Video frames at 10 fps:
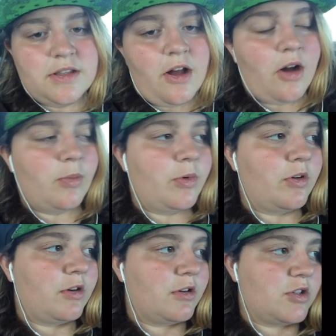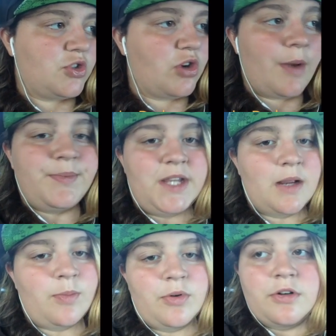longboarders, drop
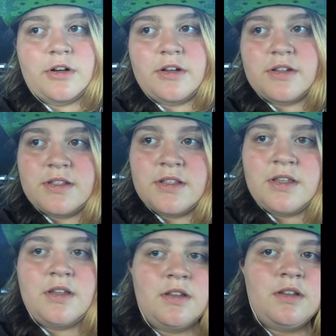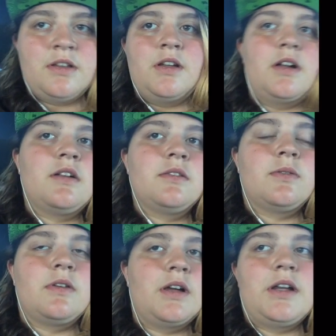deck boarders. I don't
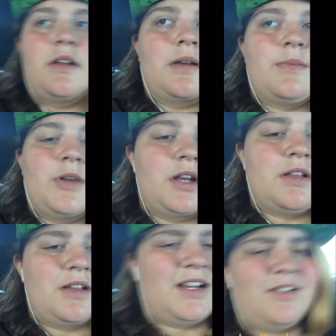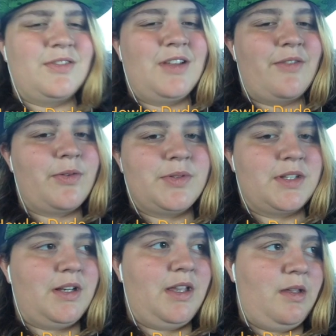know. I, I'm not. I don't. Everyone's
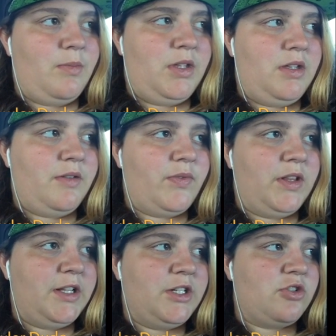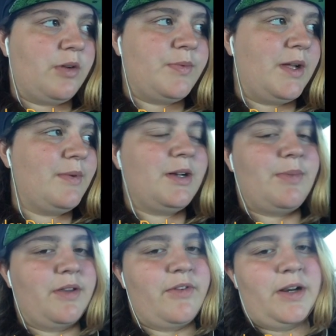gonna hate me if they like dropped. I'm not a
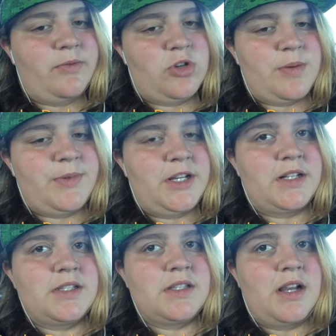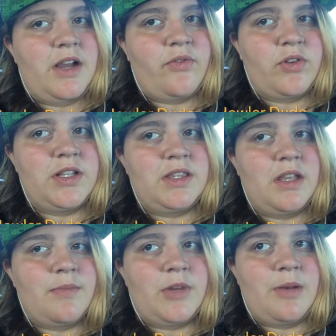big fan of drop decks. I've ridden
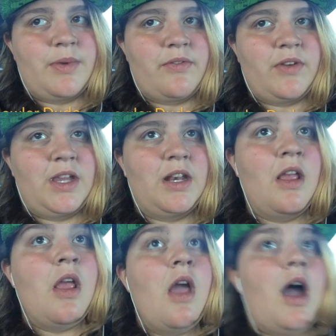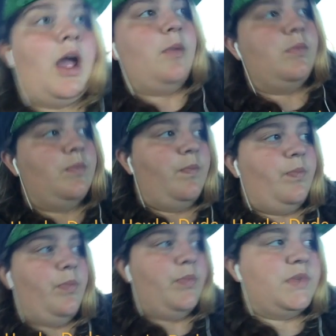them. Not a big fan. I'm
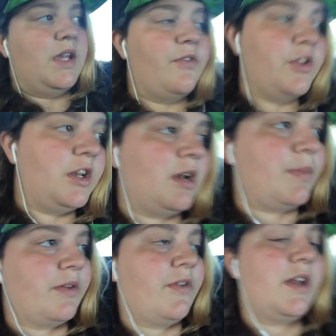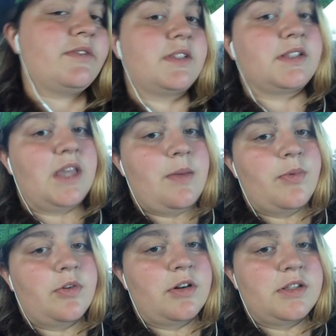definitely not a big fan of
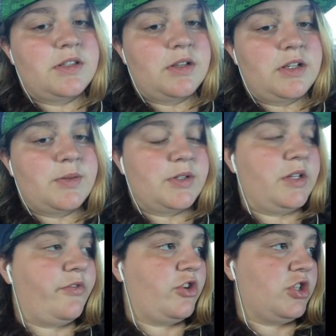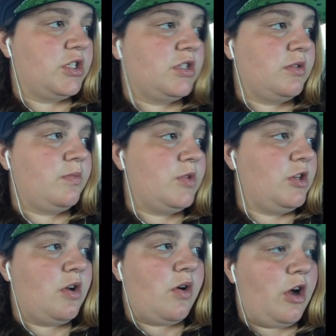skateboards, especially if you're just
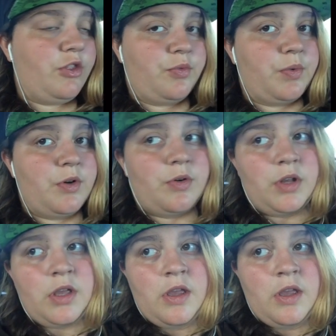you know on the road.